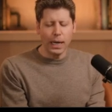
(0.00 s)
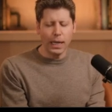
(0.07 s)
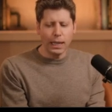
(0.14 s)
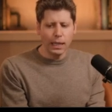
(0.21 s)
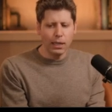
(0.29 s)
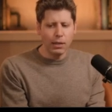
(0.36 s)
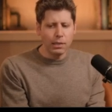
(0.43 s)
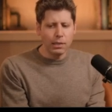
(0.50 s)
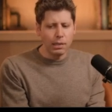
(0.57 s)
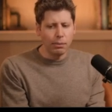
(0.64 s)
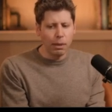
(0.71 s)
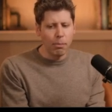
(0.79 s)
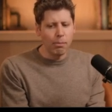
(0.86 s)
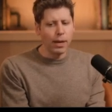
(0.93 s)
I think there is
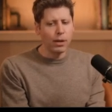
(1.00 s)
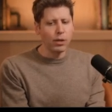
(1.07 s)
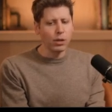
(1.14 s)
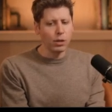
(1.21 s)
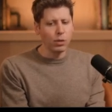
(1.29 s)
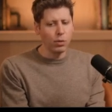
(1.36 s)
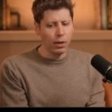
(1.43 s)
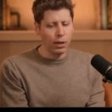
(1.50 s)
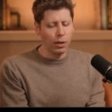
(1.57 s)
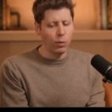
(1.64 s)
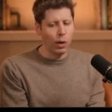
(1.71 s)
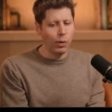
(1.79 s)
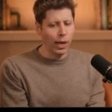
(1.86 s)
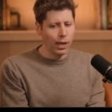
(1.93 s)
something better to do than the
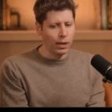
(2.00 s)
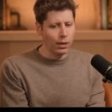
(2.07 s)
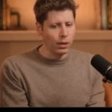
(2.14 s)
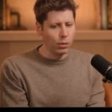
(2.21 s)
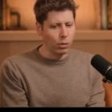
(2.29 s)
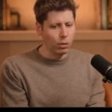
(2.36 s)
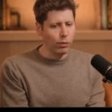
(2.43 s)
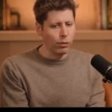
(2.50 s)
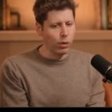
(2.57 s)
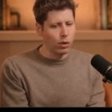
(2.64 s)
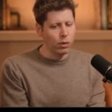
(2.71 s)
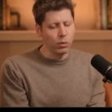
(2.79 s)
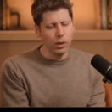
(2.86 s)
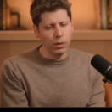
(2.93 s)
way we handled it with
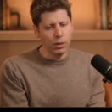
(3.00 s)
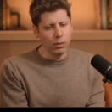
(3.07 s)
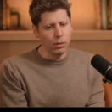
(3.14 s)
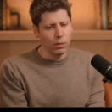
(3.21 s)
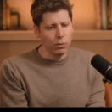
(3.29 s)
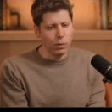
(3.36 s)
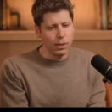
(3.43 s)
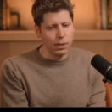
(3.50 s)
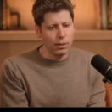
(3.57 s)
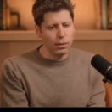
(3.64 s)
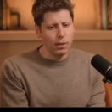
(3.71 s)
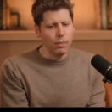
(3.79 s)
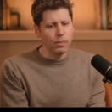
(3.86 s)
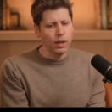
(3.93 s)
4.0. And we
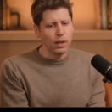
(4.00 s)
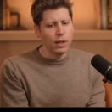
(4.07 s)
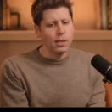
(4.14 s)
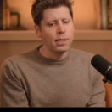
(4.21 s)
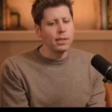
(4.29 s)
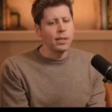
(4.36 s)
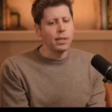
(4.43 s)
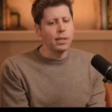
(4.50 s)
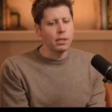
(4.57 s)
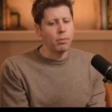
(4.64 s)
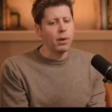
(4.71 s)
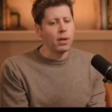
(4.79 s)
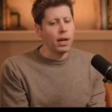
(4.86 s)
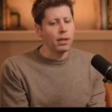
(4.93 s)
see this
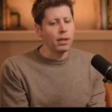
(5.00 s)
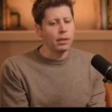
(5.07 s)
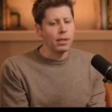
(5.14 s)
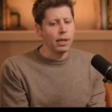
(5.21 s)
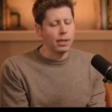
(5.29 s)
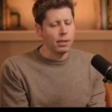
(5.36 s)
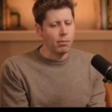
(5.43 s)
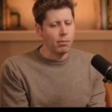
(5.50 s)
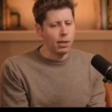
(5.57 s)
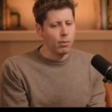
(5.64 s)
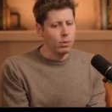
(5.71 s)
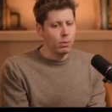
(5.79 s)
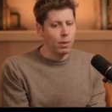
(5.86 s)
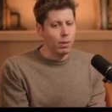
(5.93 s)
periodically. Like
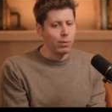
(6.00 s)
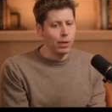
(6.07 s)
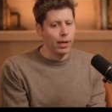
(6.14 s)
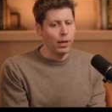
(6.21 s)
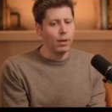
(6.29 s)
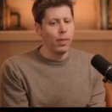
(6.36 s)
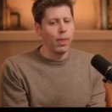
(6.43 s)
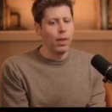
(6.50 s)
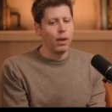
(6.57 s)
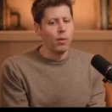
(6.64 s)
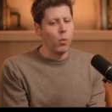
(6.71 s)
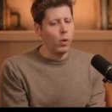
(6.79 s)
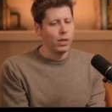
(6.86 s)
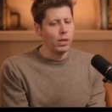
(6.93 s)
sometimes people like
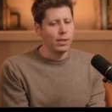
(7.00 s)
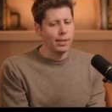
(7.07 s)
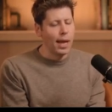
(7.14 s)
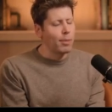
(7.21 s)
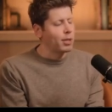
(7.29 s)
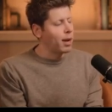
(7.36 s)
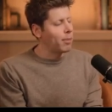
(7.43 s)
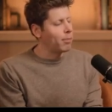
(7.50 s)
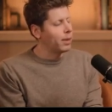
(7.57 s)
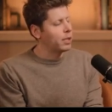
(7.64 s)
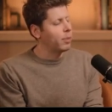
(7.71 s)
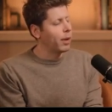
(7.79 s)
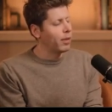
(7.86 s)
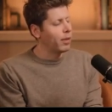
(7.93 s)
one snapshot
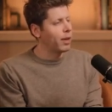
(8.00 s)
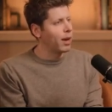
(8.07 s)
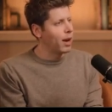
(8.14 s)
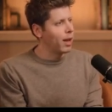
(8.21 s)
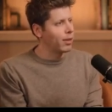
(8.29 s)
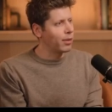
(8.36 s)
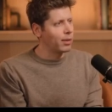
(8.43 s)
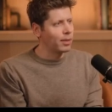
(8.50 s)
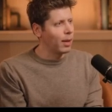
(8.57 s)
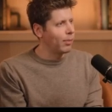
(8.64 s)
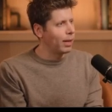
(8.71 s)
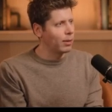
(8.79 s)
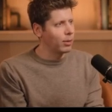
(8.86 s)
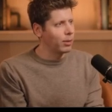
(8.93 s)
much better than another, and they
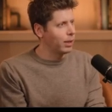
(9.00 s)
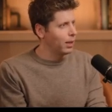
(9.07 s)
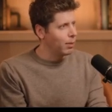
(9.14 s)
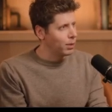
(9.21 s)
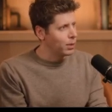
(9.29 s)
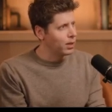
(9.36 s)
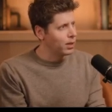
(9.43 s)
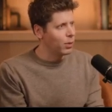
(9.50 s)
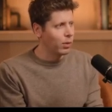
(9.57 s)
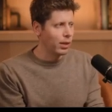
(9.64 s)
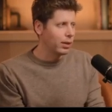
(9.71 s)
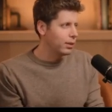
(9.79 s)
might want to keep using one.